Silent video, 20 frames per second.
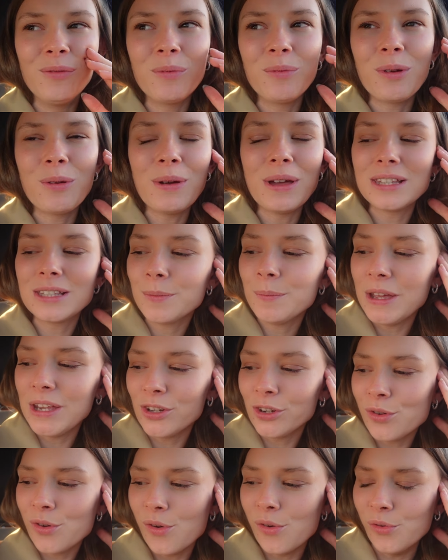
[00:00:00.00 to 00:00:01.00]
We went to
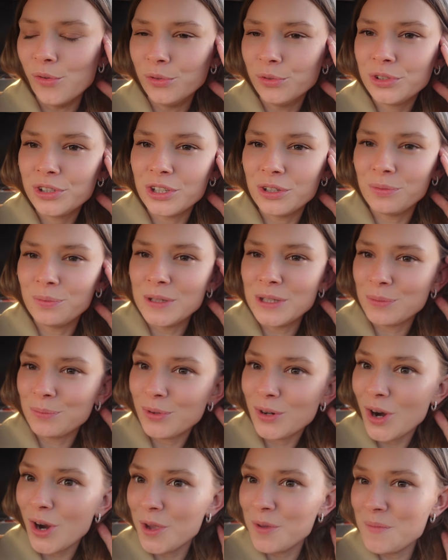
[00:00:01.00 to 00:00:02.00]
Meadow Hall, so we've been to
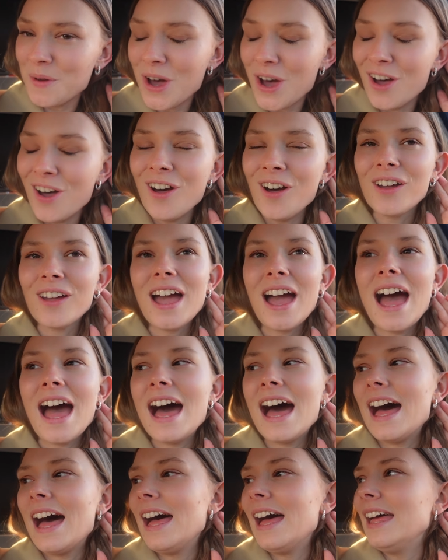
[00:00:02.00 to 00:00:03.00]
Primark
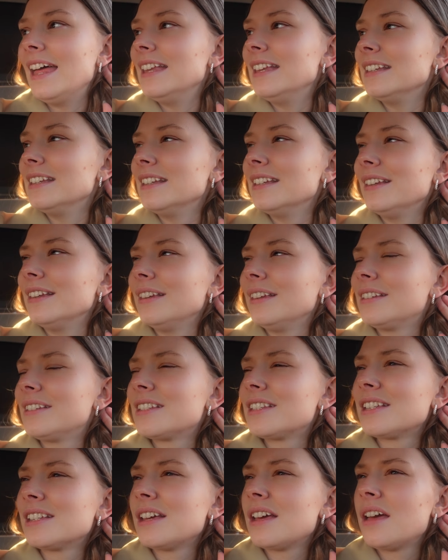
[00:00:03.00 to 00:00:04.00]
and
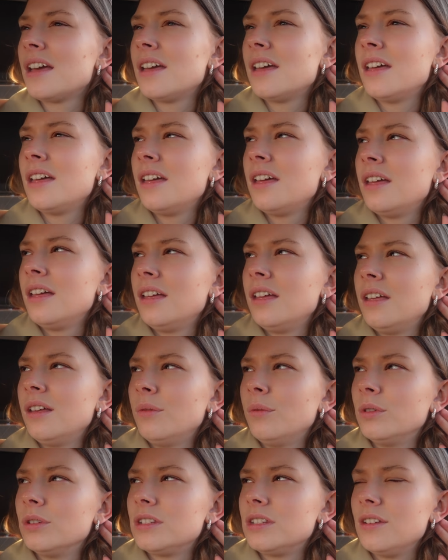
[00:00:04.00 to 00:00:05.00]

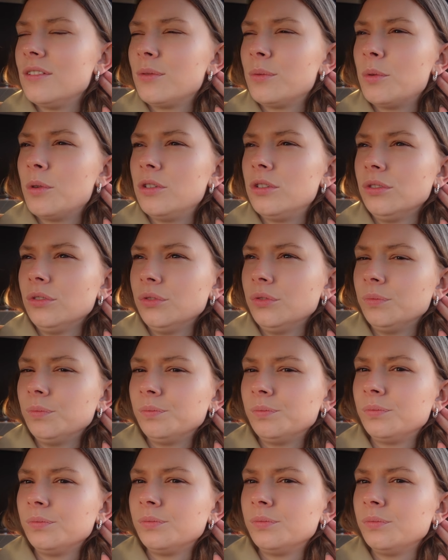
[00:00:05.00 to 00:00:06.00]
what's the other one?
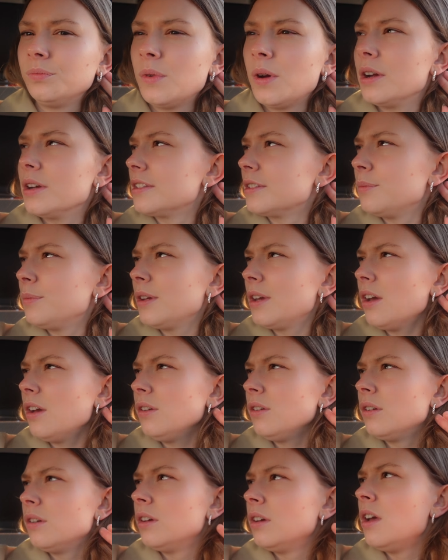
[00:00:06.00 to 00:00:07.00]
Where else did we go?
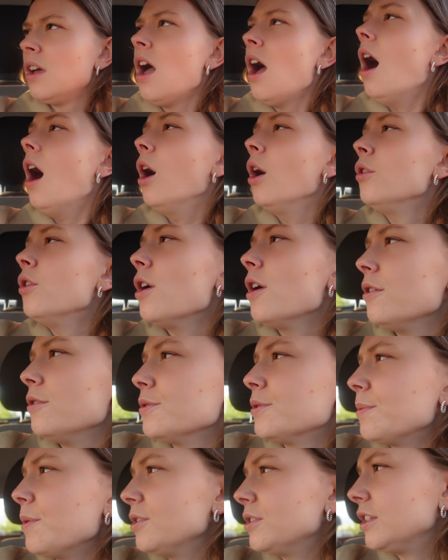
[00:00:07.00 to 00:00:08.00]
Oh no, it
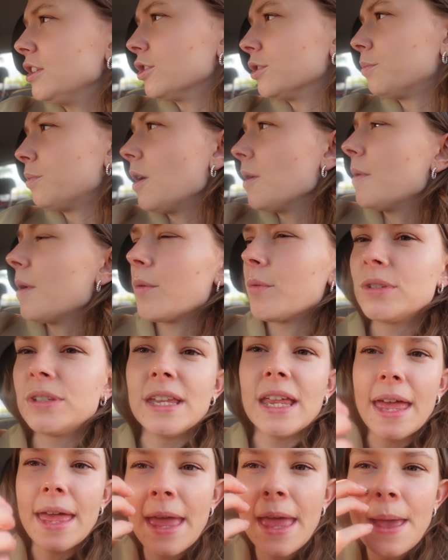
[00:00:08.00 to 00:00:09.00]
was mostly just Primark,
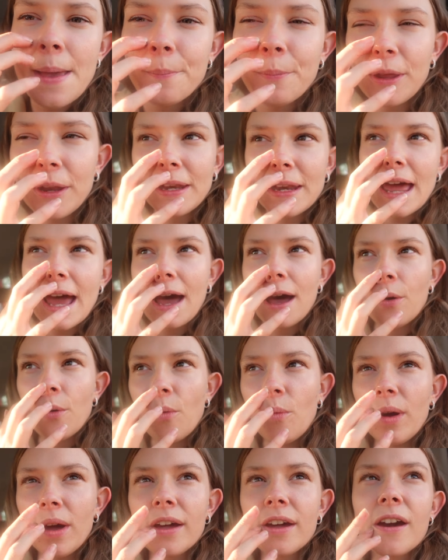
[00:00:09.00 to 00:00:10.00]
wasn't it? But now
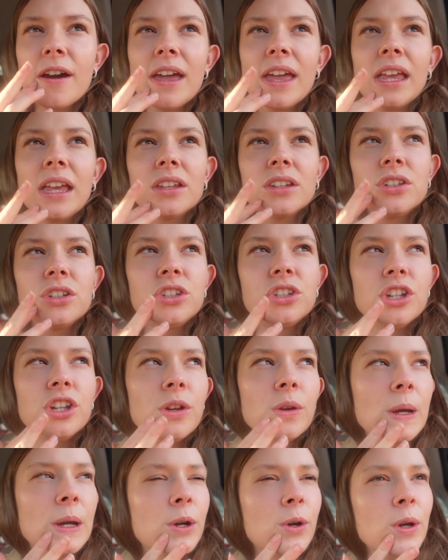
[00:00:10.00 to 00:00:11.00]
we're going to
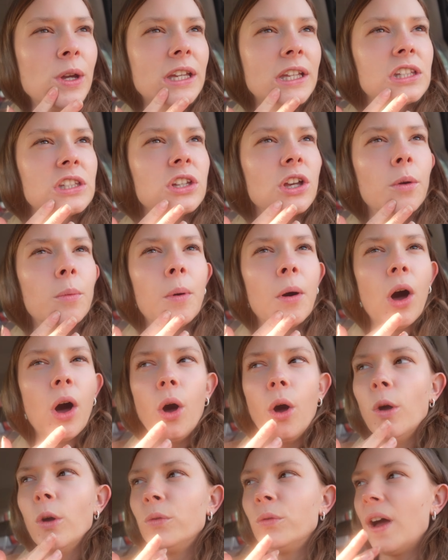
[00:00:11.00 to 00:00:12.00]
do a quick stop
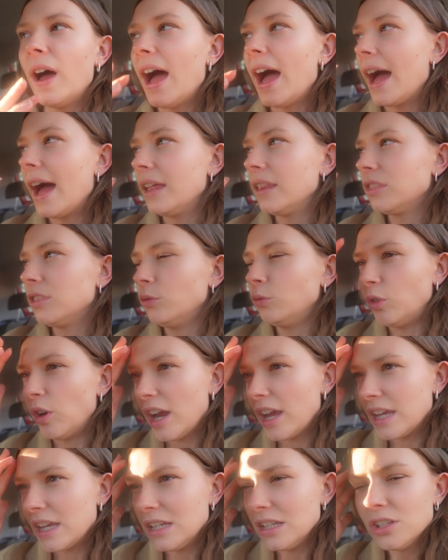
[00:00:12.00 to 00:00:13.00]
off at the
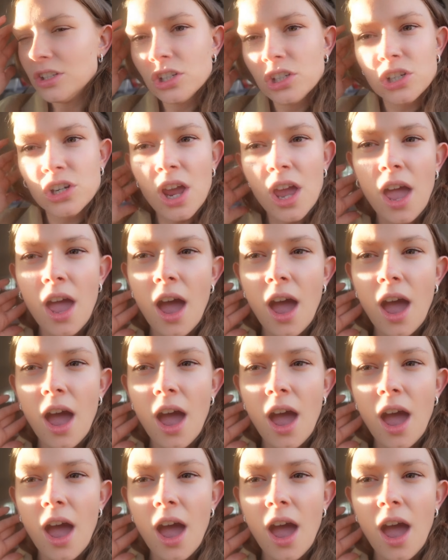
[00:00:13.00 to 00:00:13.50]
range.